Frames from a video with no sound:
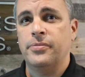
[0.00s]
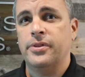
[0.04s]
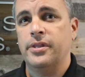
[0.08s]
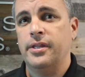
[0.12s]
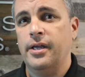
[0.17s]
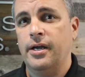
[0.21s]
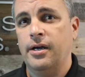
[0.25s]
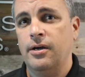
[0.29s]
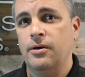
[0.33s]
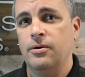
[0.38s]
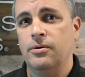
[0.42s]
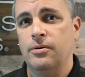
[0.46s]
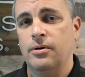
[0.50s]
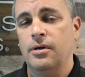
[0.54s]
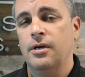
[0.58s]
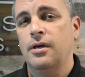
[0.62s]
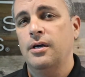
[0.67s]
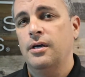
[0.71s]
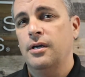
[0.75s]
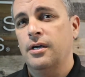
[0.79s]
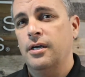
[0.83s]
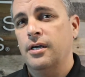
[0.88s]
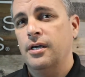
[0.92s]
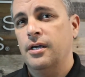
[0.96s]
Now,
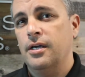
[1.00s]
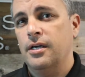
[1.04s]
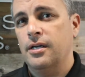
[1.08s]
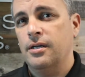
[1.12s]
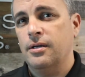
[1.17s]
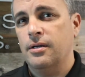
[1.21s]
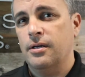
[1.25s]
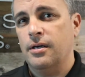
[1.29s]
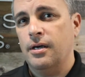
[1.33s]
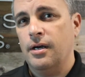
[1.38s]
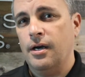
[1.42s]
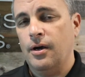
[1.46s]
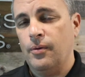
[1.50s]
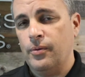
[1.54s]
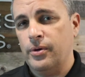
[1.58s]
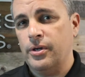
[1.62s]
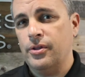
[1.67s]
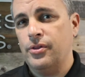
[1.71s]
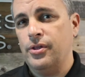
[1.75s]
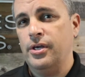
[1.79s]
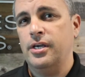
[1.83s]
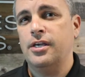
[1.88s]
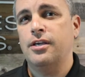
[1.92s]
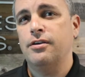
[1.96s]
I want
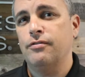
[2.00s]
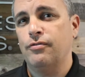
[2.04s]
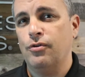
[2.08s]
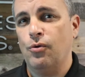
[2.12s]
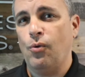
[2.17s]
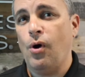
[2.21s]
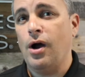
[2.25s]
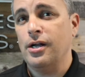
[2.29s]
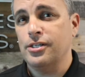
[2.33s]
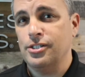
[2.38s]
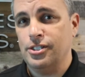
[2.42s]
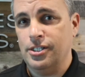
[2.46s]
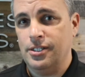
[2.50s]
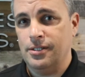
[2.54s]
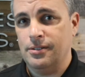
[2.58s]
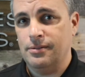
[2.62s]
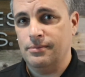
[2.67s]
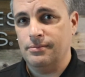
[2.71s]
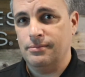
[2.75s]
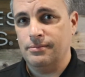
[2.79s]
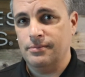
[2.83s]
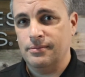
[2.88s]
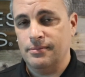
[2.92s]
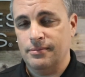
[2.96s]
to thank you for watching.
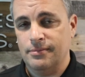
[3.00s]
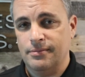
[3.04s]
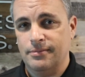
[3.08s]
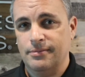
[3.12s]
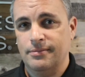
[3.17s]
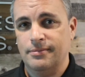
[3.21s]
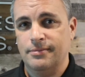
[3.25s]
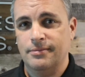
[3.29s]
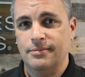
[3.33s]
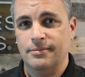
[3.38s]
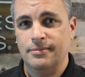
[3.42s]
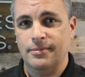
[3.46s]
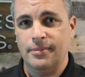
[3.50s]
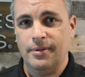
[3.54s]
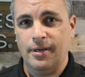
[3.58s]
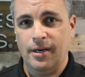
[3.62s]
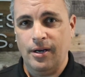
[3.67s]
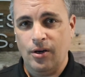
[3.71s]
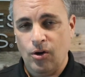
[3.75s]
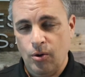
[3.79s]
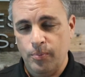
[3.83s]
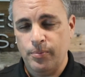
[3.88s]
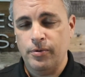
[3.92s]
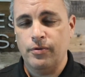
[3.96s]

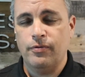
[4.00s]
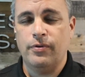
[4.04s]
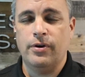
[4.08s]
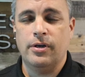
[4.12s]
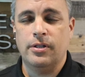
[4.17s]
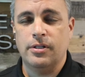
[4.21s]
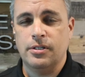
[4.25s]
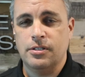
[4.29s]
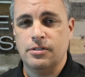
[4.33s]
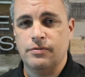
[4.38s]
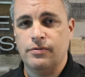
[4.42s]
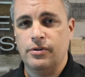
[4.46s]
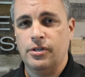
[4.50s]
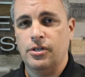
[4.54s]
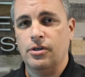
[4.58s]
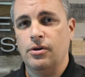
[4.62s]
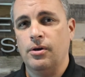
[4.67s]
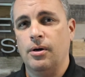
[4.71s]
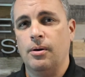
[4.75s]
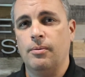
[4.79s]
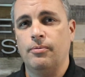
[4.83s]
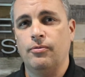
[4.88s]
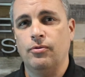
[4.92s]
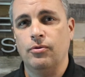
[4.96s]
I hope you found this video
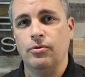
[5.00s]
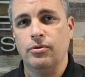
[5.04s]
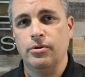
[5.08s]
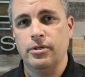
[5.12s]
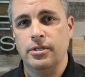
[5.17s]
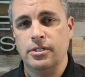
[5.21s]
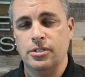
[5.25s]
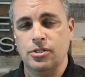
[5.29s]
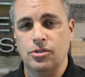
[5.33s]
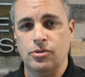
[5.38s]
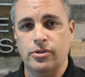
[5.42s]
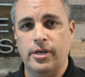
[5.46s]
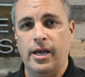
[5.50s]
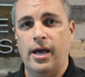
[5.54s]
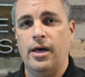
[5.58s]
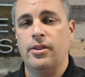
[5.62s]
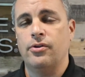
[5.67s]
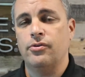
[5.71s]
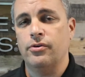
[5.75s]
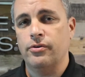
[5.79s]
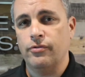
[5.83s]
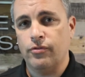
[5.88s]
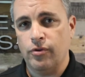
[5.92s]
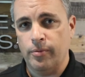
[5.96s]
helpful as you
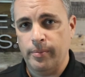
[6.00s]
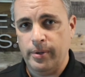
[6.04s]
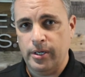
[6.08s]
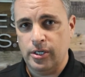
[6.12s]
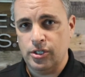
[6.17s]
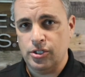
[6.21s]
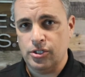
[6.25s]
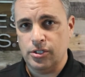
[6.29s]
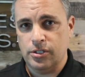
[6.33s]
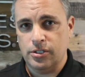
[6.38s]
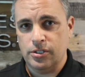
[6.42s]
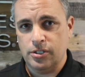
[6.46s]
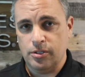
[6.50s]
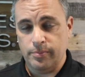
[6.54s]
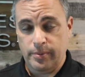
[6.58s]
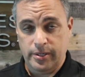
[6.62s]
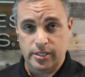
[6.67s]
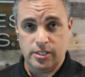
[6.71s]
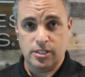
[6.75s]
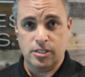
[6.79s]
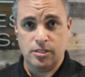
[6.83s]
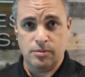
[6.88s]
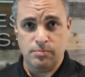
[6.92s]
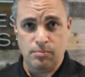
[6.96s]
gather information to
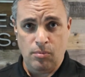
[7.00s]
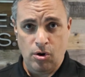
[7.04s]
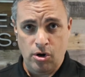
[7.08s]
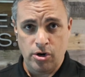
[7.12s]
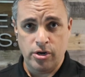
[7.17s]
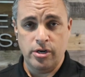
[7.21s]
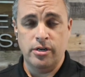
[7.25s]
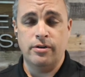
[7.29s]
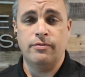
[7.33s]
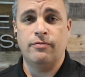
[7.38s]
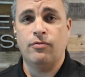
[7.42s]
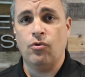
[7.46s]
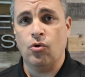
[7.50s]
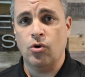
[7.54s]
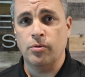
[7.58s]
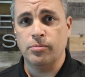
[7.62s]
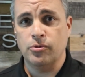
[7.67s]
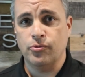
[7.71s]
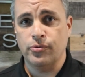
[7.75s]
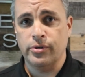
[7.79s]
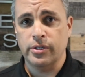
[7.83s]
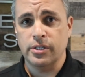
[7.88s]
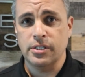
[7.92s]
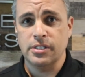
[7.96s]
make smart,
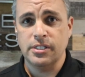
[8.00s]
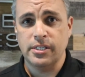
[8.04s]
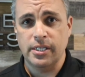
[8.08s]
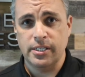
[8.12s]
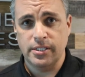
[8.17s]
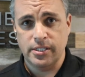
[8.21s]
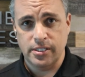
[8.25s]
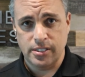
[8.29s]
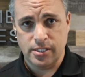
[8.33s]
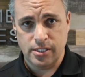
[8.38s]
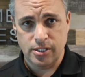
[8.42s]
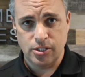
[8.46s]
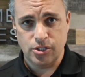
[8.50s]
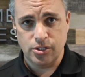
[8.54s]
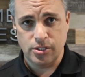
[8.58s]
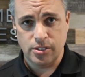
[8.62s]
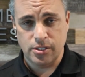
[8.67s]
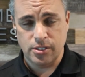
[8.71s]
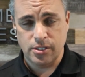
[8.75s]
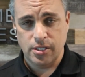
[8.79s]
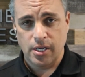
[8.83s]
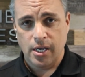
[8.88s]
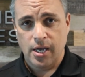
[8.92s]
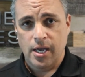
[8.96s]
informed real estate
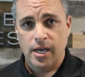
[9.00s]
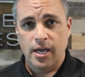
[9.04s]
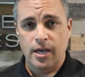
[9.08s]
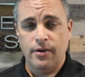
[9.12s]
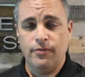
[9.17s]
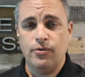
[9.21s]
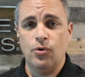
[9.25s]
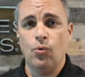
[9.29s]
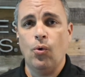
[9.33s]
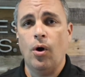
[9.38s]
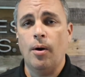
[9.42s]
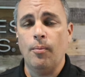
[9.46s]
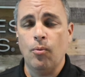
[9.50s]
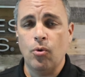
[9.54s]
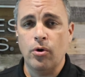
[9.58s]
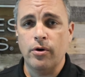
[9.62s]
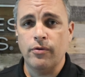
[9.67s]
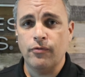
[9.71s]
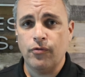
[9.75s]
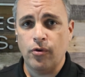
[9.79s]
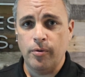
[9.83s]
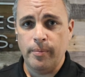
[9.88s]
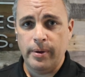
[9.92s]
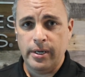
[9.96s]
decisions. If you want more
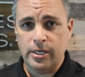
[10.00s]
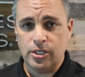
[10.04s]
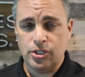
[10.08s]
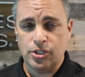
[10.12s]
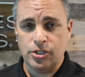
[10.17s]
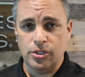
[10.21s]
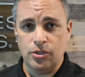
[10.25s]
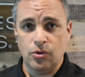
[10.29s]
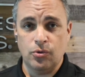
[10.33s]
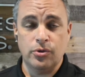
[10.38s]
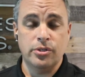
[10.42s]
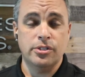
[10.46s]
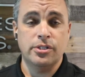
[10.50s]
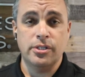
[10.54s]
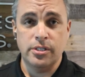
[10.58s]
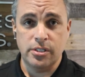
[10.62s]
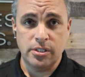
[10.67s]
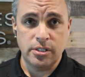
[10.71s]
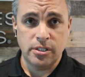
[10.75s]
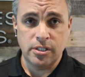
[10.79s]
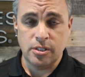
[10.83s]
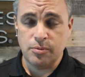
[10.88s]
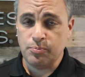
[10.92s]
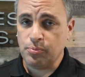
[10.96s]
information or
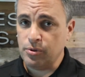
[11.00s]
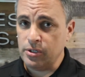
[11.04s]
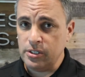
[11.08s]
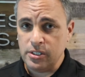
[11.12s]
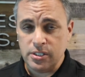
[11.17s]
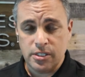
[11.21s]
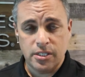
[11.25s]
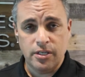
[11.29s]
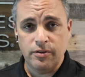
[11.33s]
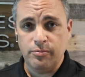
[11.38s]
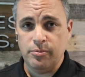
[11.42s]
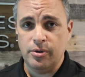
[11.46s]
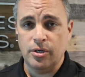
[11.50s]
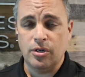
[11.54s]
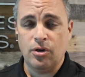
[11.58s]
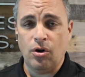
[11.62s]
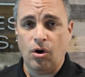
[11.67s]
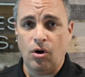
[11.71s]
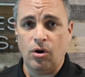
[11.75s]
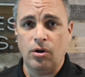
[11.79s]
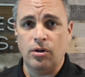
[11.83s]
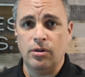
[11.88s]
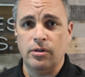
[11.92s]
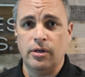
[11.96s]
assistance, please give me a
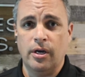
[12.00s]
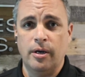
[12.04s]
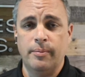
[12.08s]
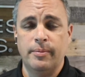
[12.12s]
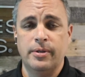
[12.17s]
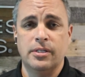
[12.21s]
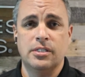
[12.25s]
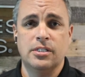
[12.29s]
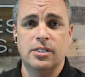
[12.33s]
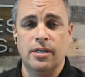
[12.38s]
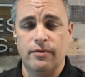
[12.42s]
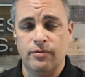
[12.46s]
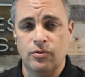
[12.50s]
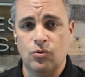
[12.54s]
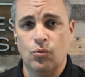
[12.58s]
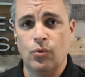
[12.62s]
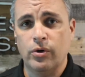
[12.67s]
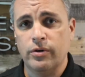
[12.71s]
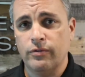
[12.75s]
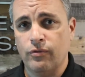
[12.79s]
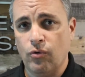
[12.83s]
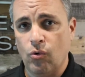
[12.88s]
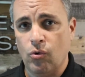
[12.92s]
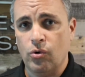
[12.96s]
call. I'm at
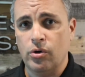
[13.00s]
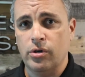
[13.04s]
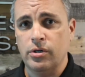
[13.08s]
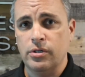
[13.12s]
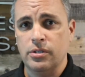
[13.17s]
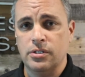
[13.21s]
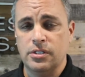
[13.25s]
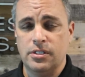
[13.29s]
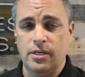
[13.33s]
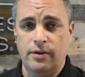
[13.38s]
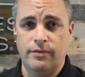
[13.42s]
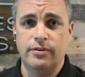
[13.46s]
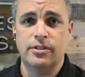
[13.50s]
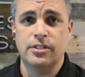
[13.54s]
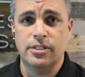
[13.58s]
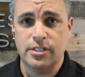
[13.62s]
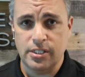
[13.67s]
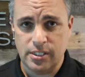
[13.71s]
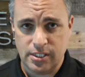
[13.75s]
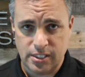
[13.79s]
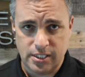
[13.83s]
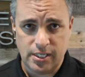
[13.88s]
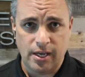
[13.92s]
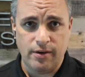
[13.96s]

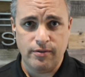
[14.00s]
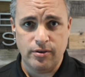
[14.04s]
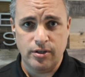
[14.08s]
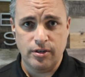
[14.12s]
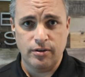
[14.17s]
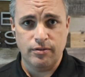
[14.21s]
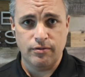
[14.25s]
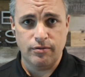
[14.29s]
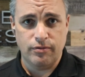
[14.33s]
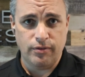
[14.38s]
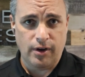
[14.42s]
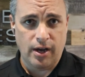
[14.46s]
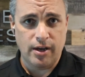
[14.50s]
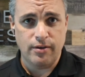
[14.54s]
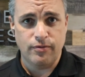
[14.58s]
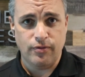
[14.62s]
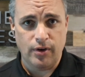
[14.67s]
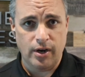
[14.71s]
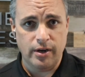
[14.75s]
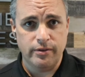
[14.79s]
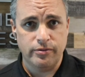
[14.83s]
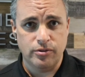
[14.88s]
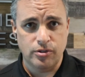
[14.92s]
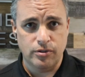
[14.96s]

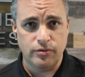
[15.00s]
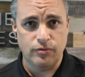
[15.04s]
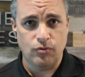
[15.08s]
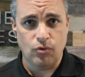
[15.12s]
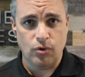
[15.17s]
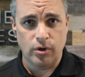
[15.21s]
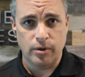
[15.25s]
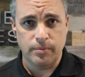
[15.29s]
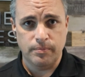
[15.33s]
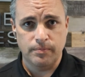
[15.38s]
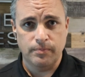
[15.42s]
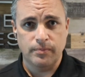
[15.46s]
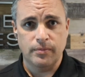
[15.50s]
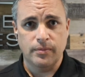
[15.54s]
714-767-5524.